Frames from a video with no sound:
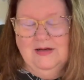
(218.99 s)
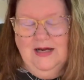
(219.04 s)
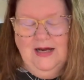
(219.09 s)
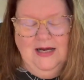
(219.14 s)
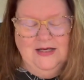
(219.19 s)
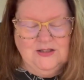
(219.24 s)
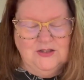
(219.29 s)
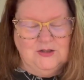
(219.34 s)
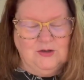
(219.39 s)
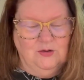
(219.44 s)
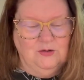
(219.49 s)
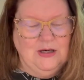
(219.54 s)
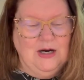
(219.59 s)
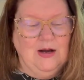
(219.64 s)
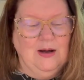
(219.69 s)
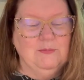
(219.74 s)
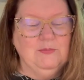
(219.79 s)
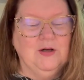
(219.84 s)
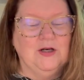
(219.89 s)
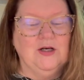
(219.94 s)
So now
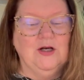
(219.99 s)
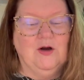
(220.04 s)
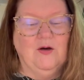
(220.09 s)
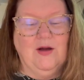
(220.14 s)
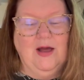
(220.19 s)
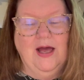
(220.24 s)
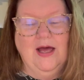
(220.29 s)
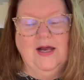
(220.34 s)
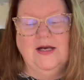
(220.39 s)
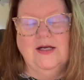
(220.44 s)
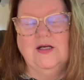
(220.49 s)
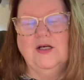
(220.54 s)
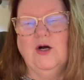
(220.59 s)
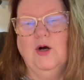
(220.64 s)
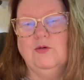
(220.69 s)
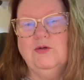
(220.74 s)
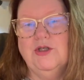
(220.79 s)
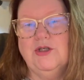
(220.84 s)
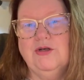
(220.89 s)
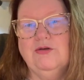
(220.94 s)
I'm going to go ahead and
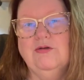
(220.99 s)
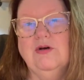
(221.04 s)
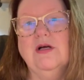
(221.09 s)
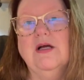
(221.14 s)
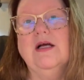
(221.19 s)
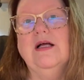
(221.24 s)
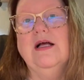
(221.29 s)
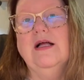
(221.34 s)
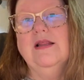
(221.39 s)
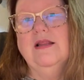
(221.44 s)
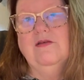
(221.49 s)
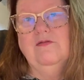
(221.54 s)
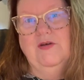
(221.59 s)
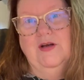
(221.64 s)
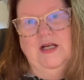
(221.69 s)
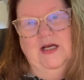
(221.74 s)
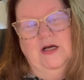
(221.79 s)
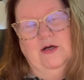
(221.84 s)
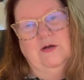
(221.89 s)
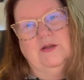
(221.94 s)
go to the
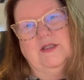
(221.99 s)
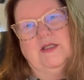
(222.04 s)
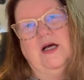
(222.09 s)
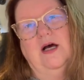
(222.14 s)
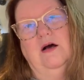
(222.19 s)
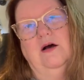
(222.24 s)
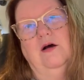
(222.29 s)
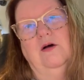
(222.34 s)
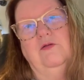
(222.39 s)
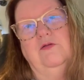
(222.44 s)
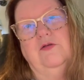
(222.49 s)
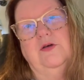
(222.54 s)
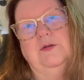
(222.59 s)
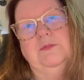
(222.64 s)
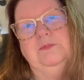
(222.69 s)
videos of